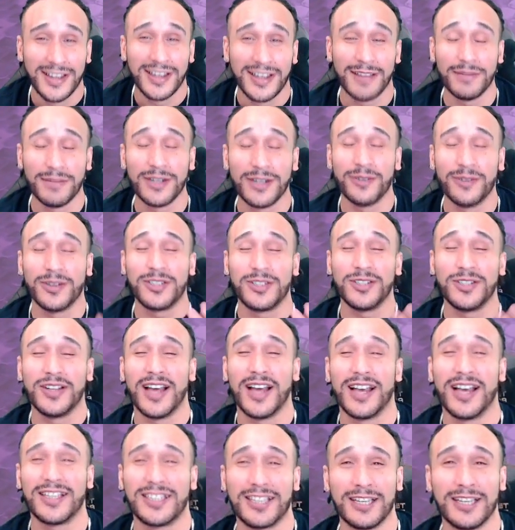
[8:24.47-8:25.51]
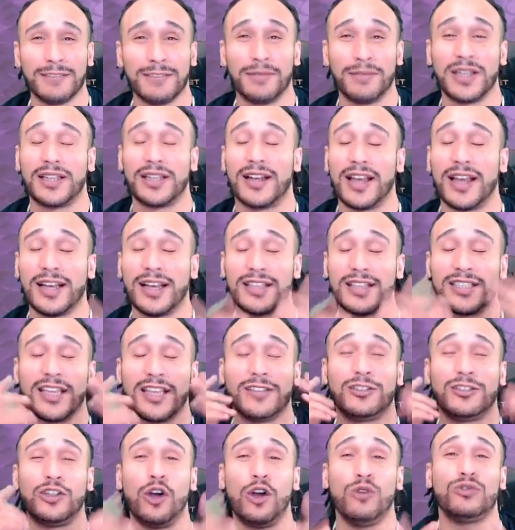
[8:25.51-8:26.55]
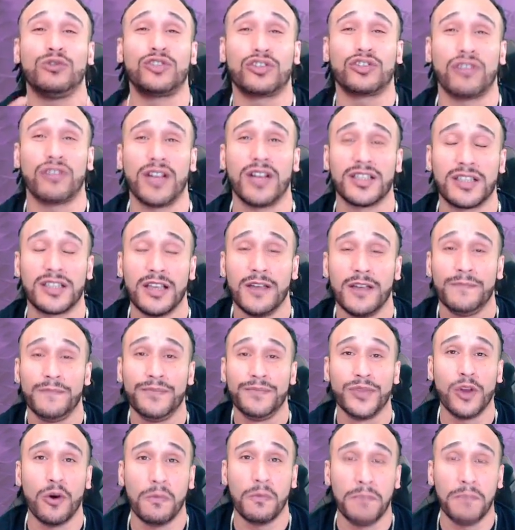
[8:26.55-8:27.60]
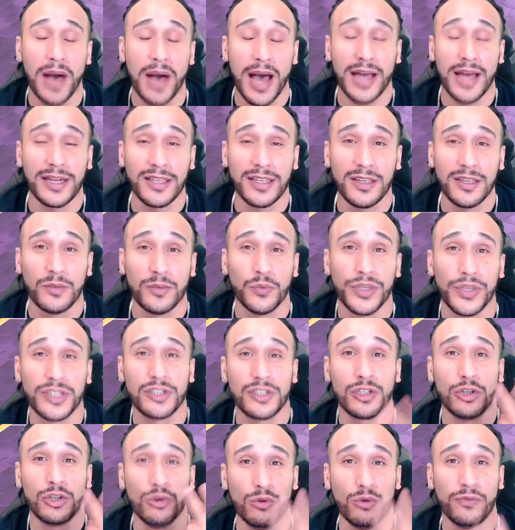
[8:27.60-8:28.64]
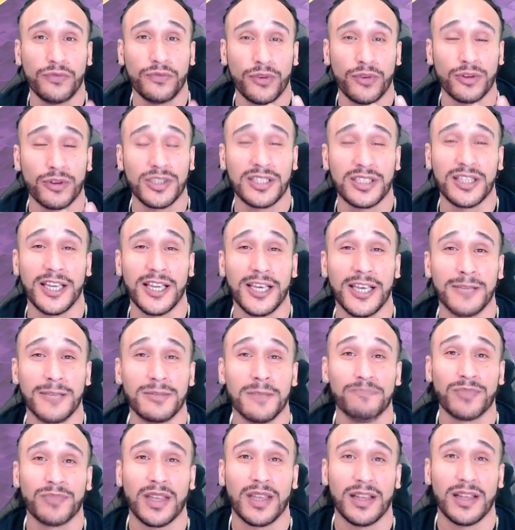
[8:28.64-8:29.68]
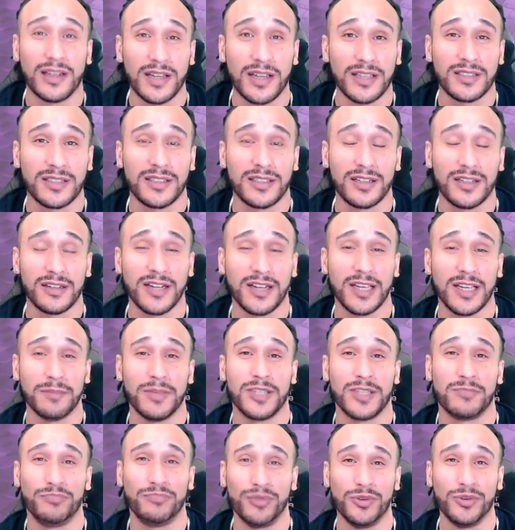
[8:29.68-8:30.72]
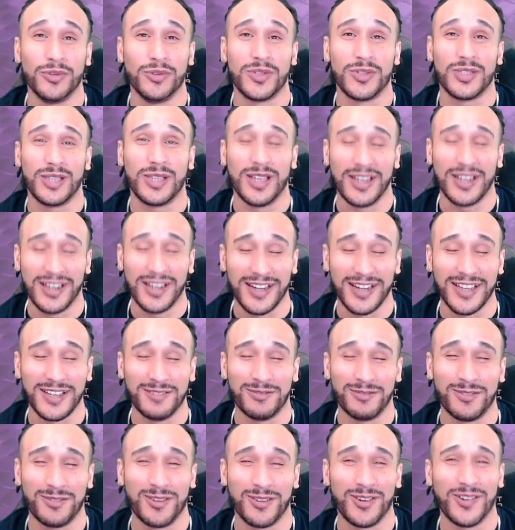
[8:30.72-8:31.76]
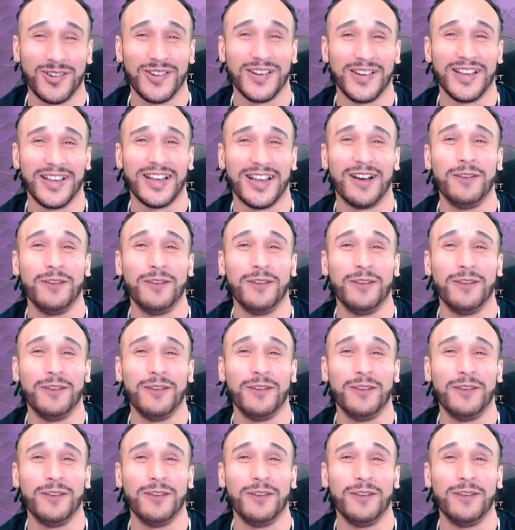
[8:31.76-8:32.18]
Let me know what you guys think about that. Like I said, don't trust nobody with two first names unless their name is Bruce Leroy.